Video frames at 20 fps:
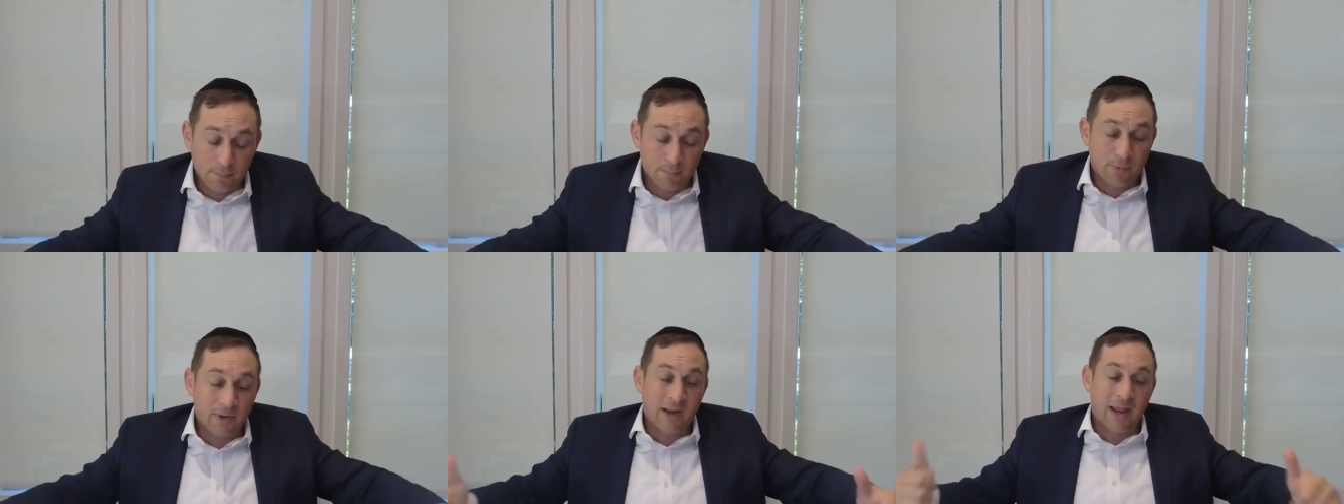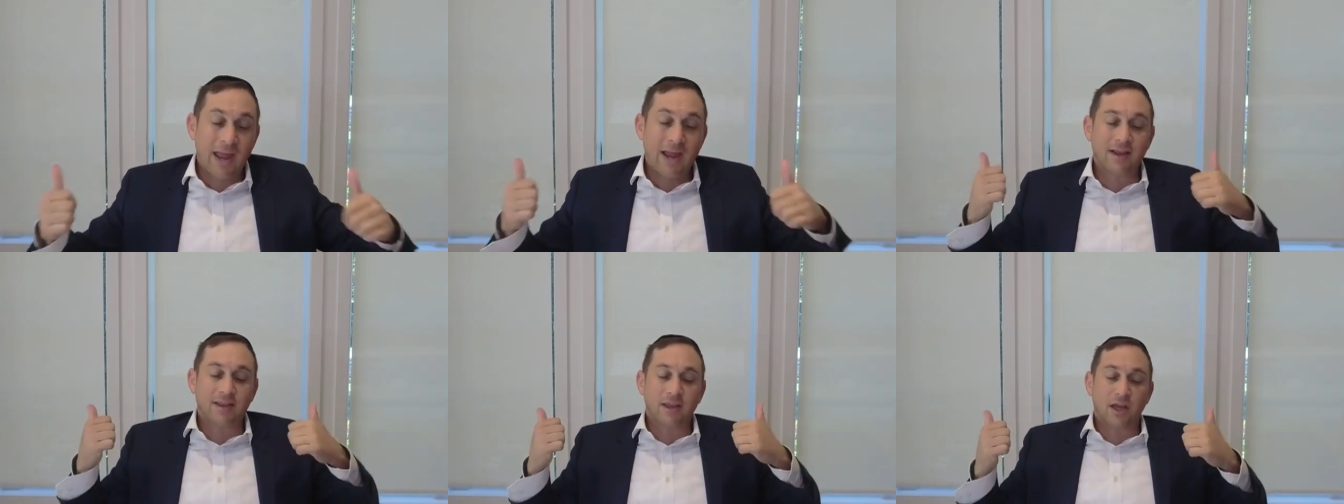But
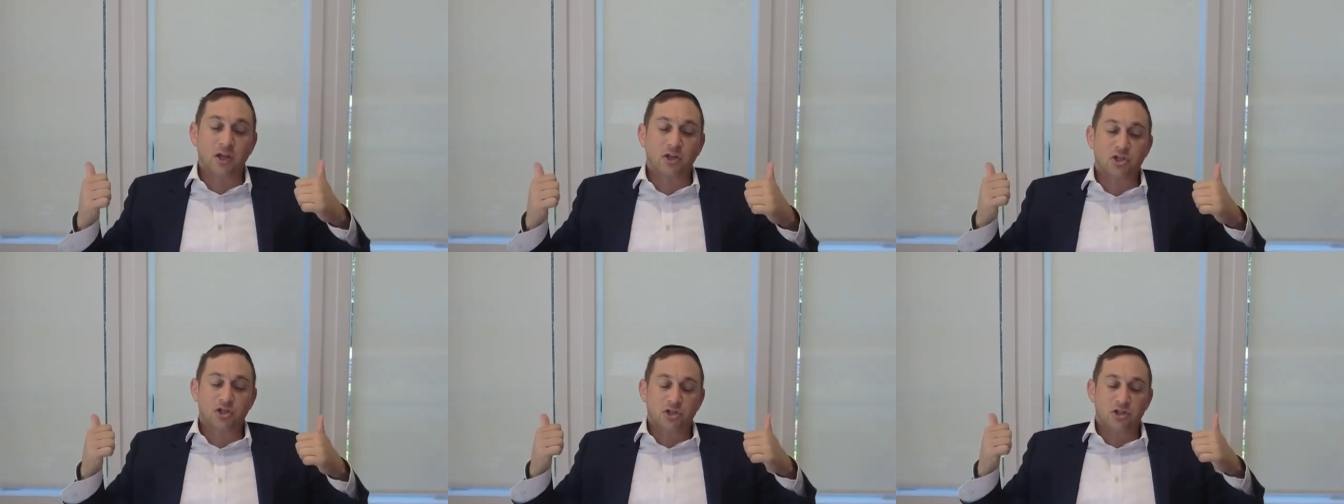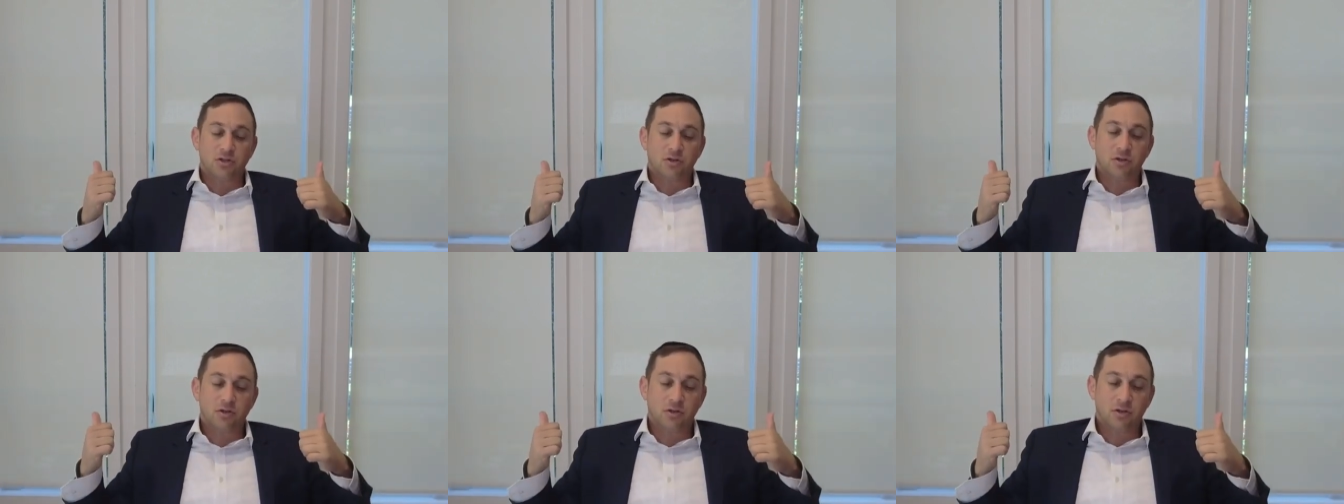
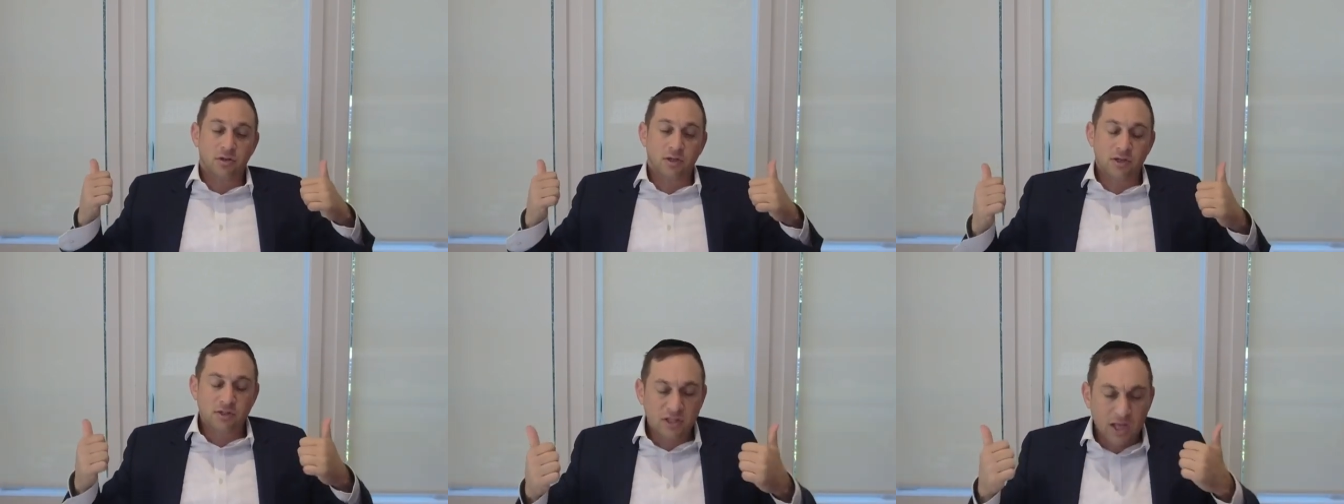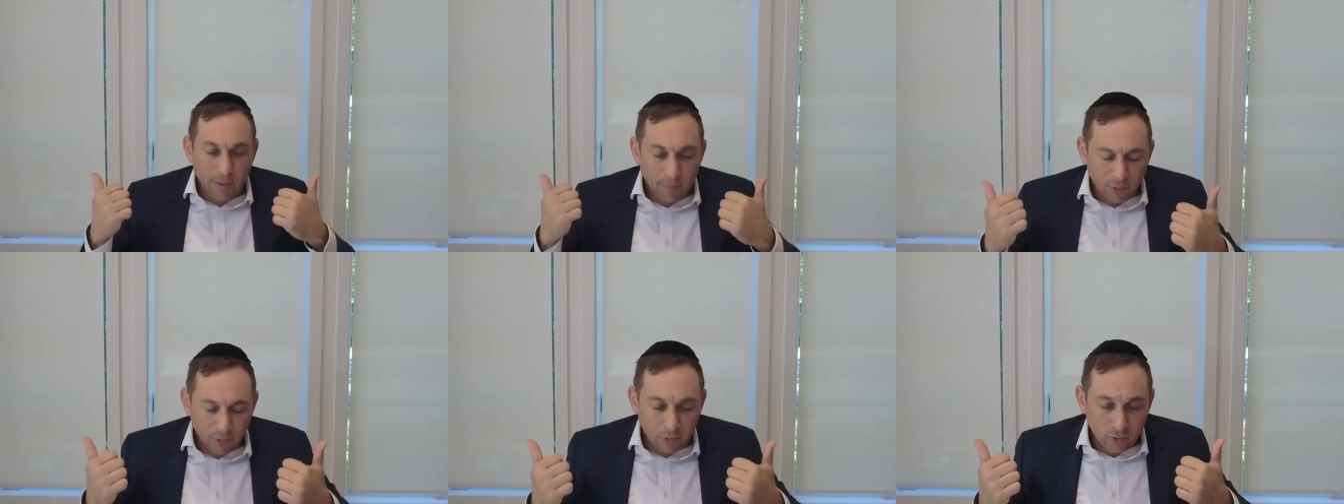Hegdish is
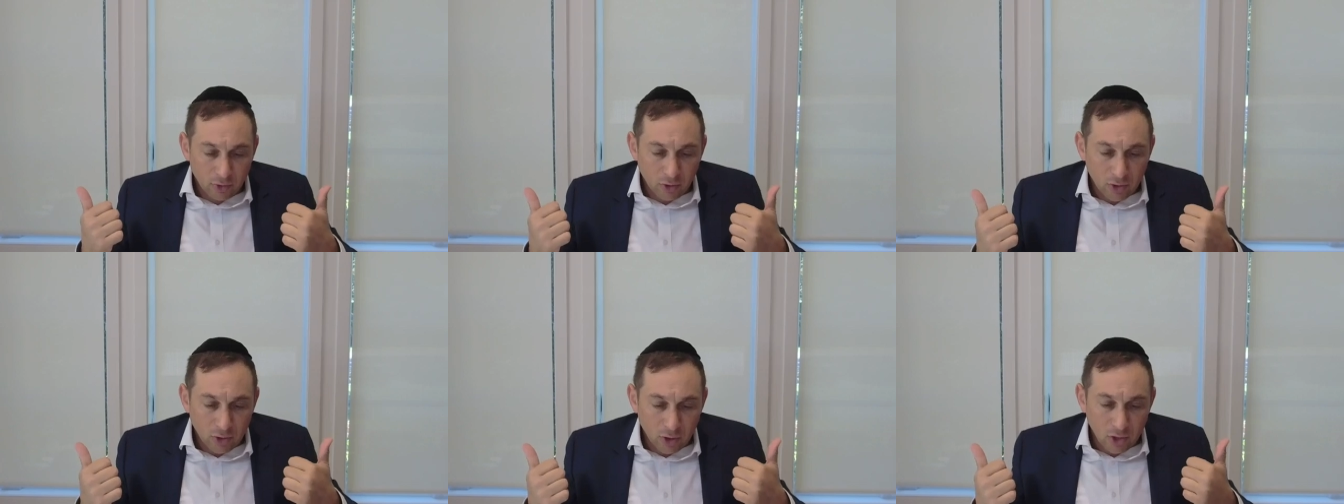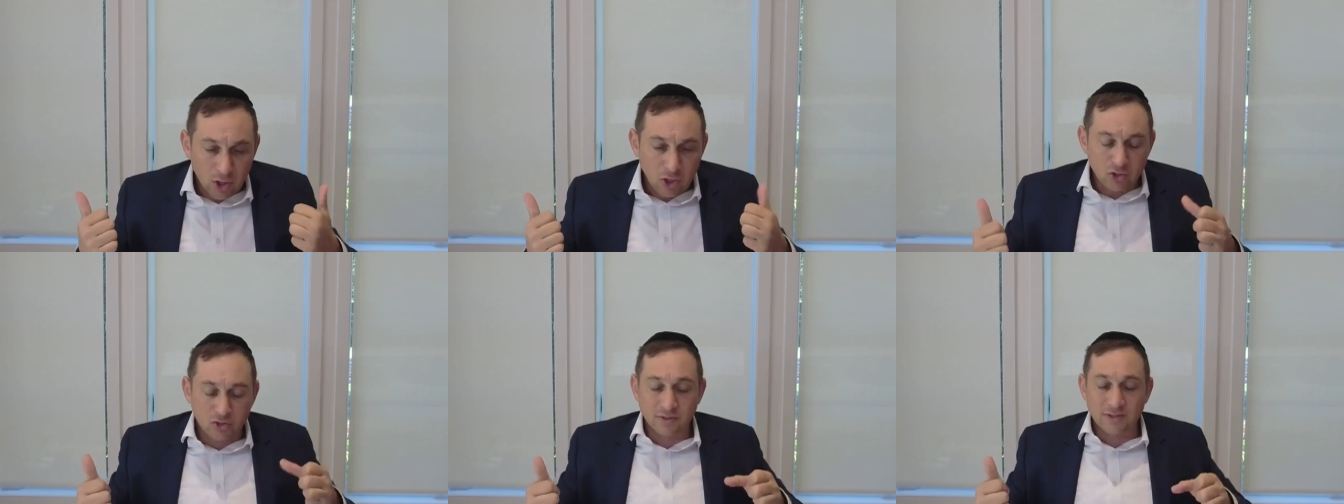double.
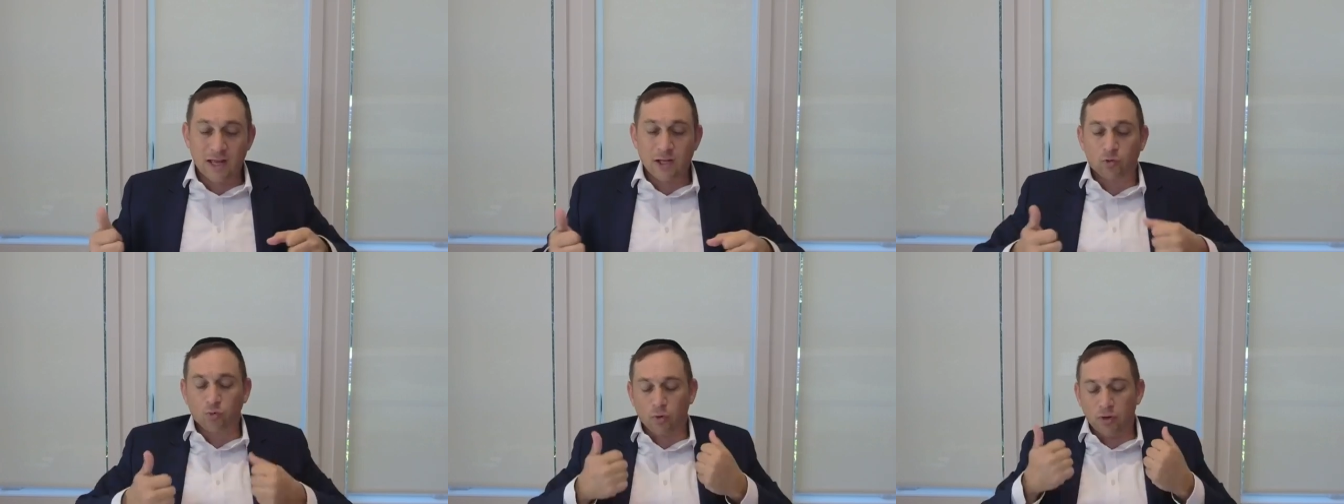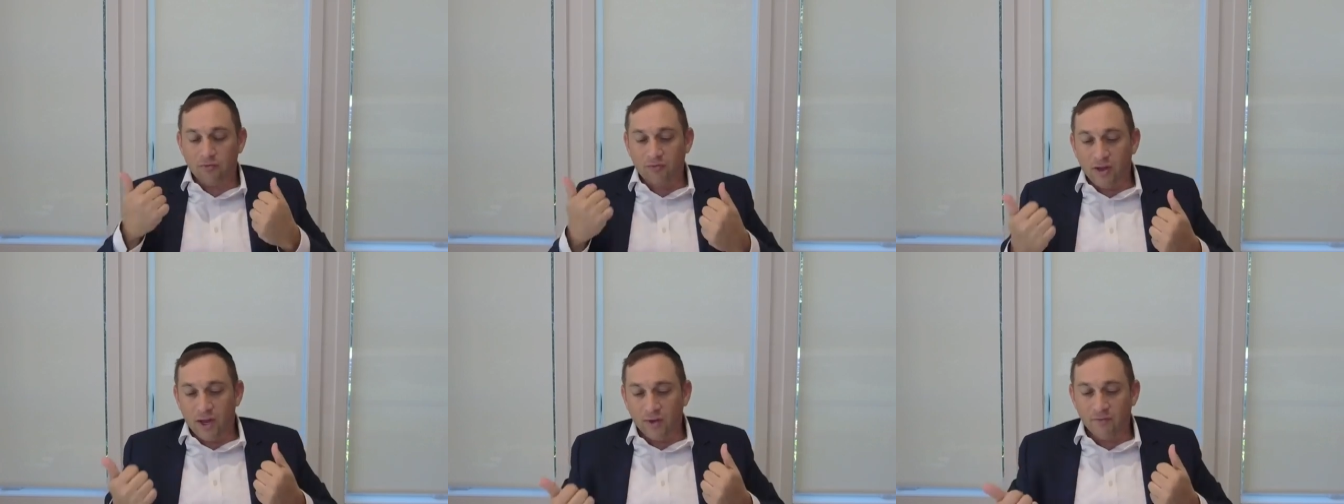So it's not
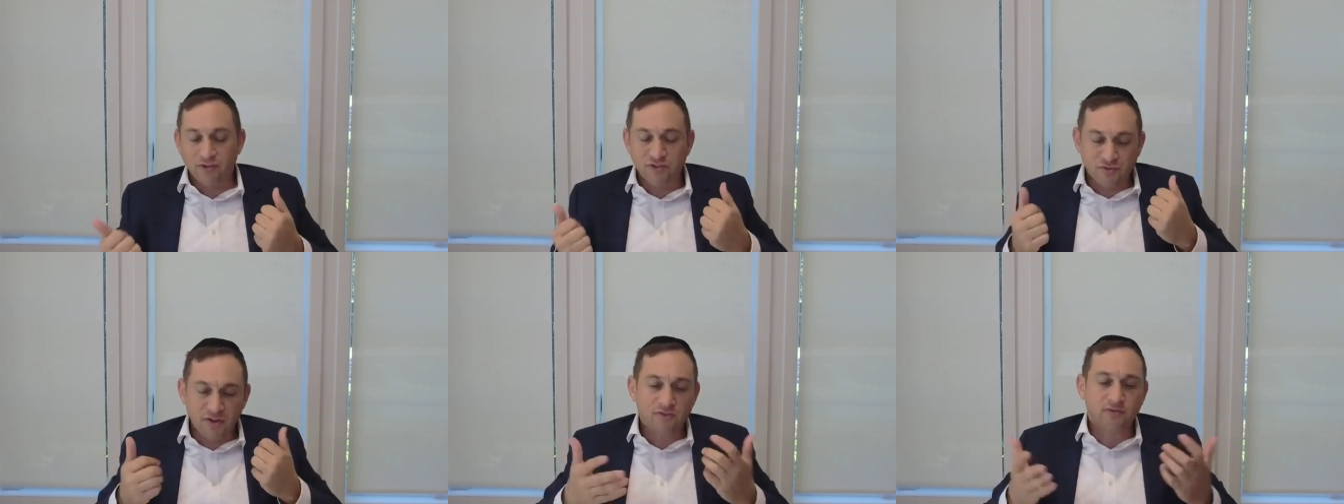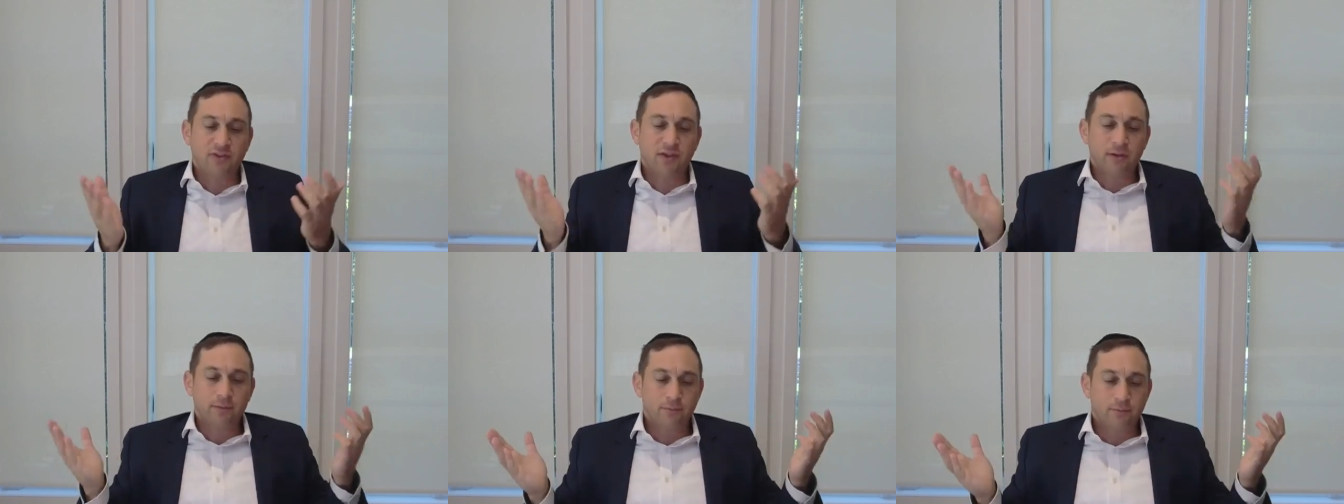25, it's
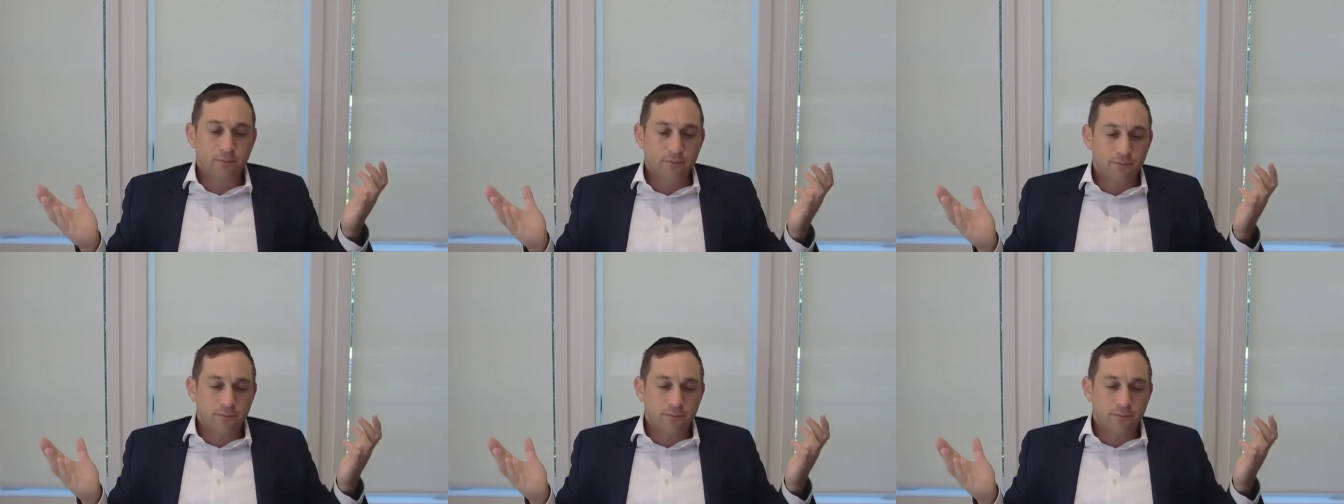50.